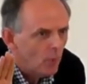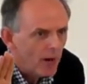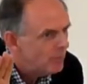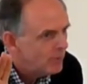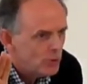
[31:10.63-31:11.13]

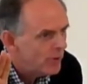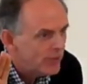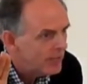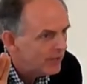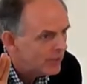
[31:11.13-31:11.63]
Why would you
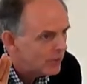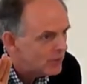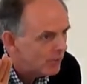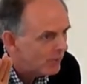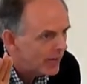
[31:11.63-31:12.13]
ever give it to
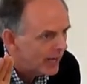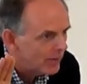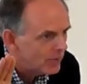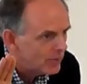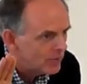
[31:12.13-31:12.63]
someone
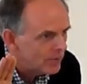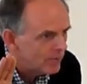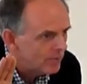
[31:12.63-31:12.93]
else?